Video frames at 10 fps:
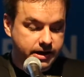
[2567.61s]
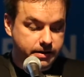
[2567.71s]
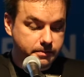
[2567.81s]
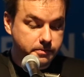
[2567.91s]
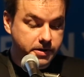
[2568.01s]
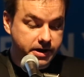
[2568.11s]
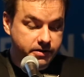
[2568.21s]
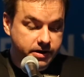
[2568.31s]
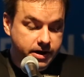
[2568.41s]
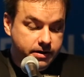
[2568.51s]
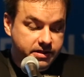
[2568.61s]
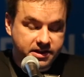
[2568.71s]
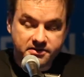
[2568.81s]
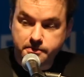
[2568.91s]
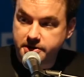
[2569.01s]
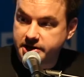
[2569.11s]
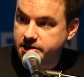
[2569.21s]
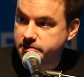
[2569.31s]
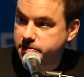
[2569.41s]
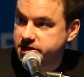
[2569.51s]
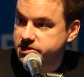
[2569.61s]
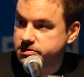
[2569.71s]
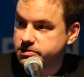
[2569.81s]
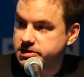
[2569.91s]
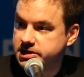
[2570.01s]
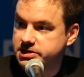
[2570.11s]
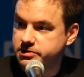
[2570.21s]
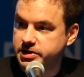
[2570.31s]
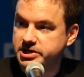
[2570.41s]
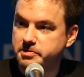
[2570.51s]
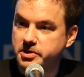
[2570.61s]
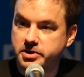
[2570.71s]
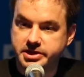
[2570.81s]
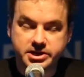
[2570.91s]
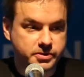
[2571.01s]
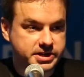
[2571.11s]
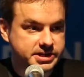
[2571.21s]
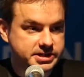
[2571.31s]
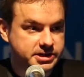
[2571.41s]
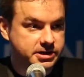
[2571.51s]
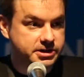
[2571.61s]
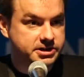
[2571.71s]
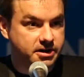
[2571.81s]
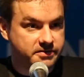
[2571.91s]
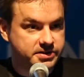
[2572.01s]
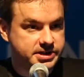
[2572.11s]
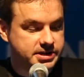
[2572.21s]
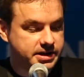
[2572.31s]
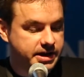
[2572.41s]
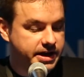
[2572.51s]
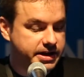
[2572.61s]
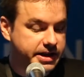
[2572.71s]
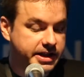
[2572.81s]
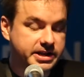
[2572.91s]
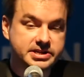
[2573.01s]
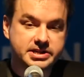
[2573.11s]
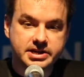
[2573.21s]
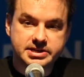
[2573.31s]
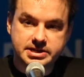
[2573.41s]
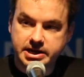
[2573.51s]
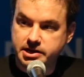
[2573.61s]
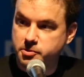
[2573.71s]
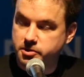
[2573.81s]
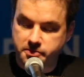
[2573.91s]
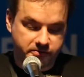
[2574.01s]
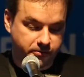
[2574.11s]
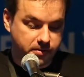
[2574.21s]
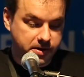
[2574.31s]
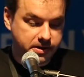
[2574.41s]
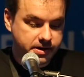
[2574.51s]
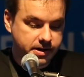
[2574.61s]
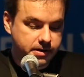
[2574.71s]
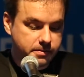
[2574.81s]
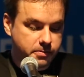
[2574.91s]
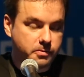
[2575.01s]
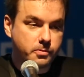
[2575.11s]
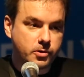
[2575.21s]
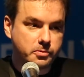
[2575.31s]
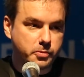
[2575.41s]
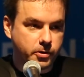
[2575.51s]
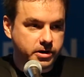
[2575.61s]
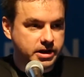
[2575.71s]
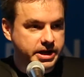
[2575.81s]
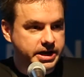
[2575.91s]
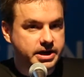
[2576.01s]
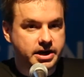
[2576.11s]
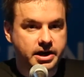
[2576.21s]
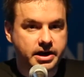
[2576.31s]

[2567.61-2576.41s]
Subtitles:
But this particular module is going to be one that 2600Hz offers, and it is slightly more performant. But more importantly,